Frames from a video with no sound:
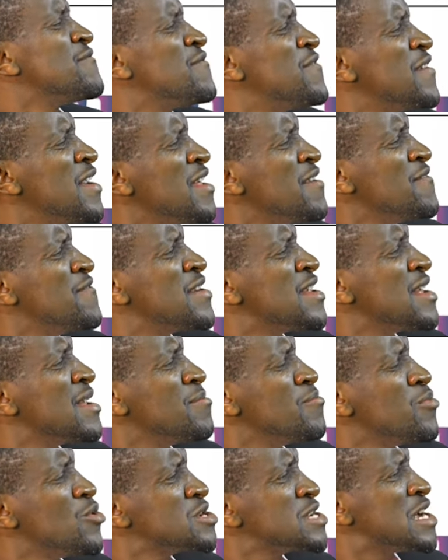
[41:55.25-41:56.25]
a very,
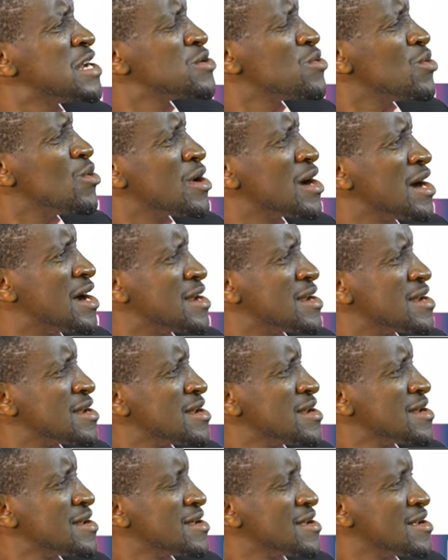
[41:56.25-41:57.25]
very important organ
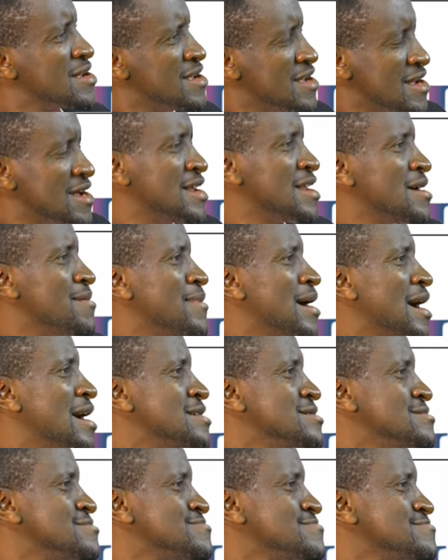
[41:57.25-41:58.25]
in a
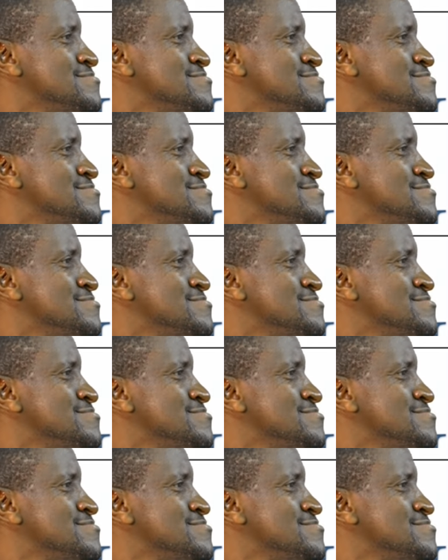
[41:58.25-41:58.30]
man.